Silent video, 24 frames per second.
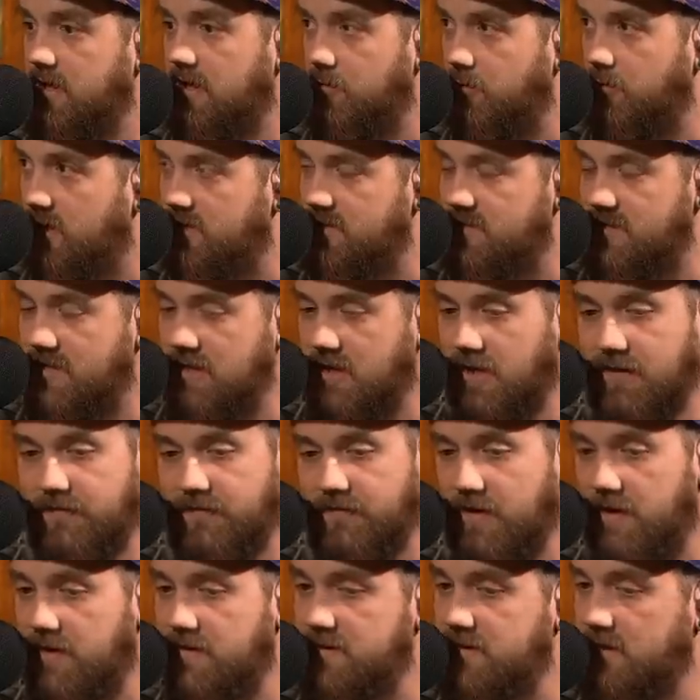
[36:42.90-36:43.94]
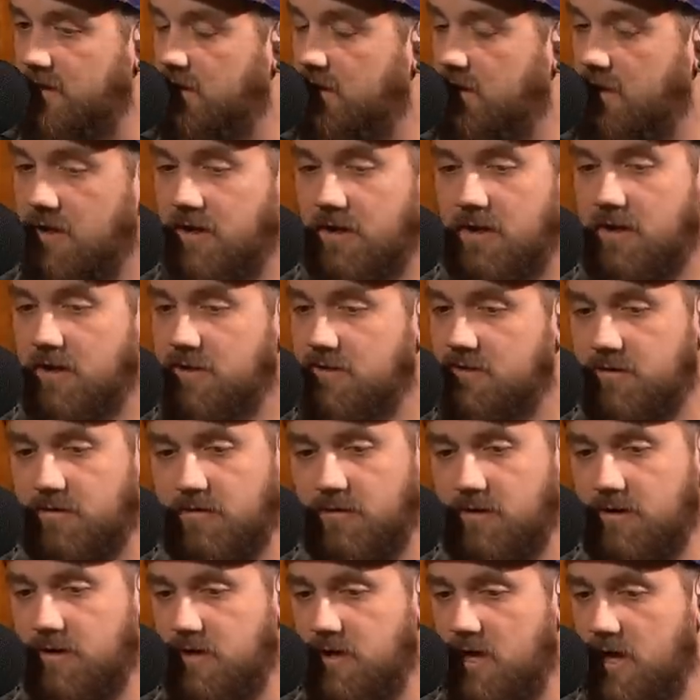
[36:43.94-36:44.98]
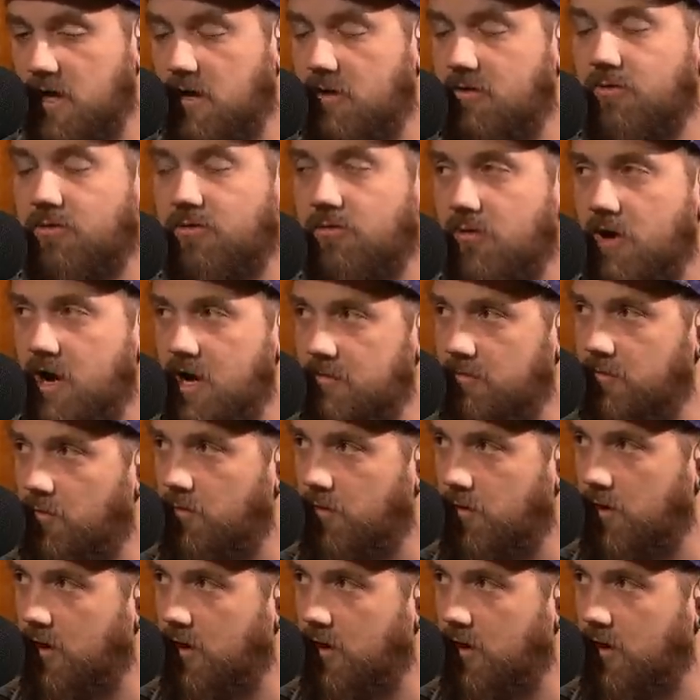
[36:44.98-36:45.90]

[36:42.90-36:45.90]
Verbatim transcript: He was the offense. So incredible